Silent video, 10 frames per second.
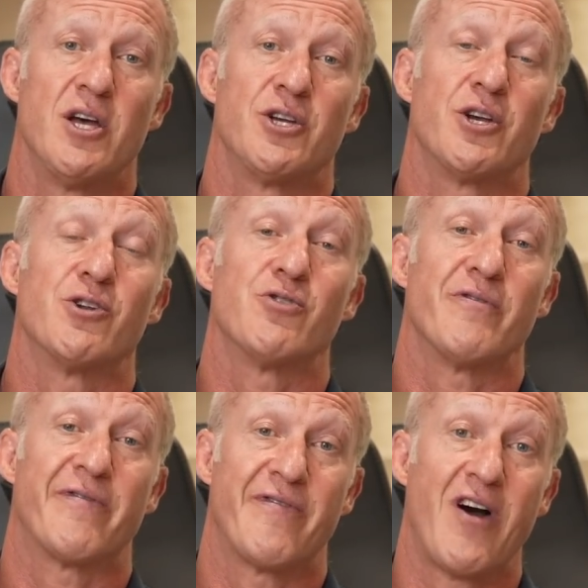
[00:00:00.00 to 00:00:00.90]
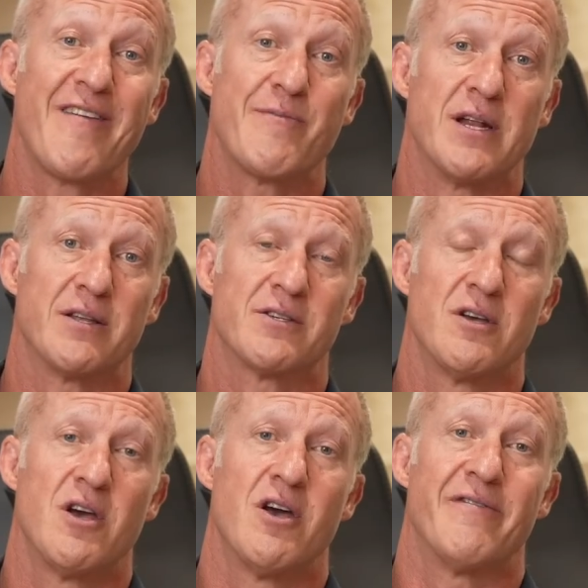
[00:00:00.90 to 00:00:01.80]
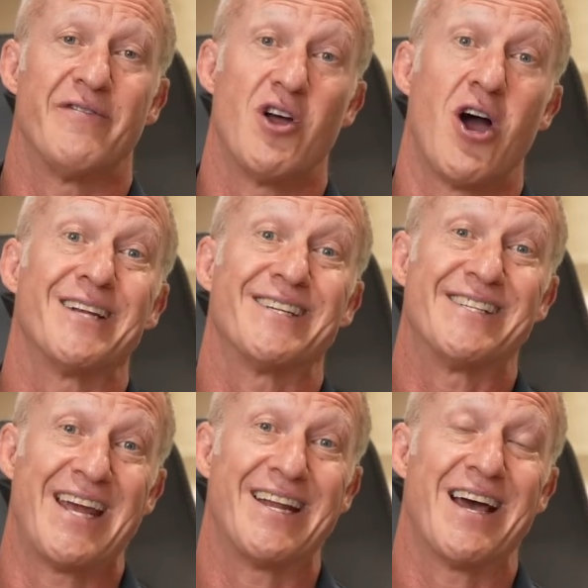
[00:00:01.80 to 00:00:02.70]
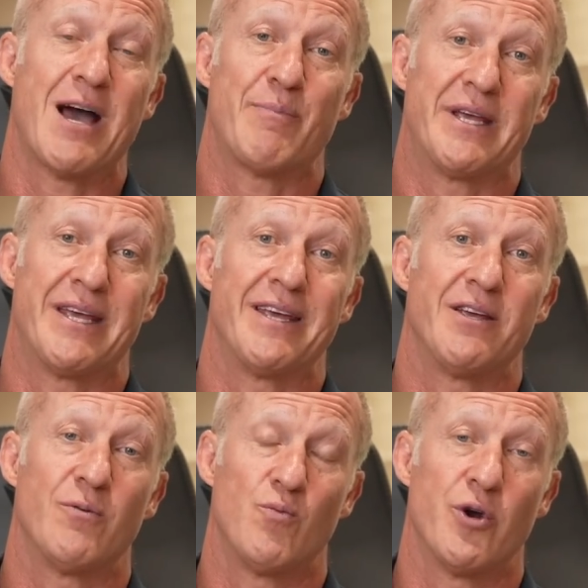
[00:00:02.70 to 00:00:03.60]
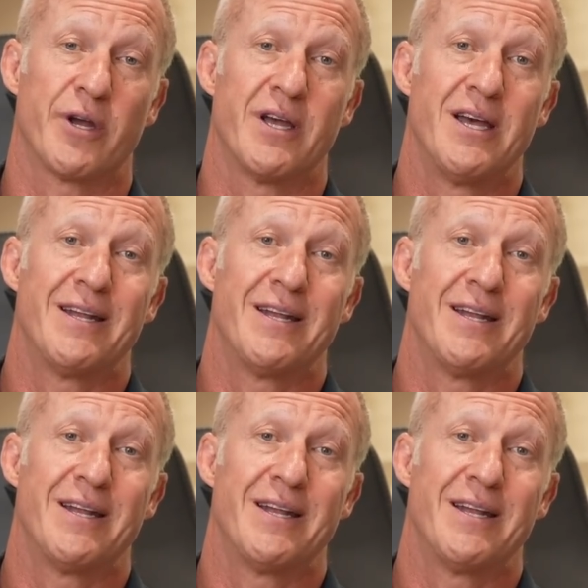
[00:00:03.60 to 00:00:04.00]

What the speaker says: you're going to do 5 minutes of 9 to 10 RPE work.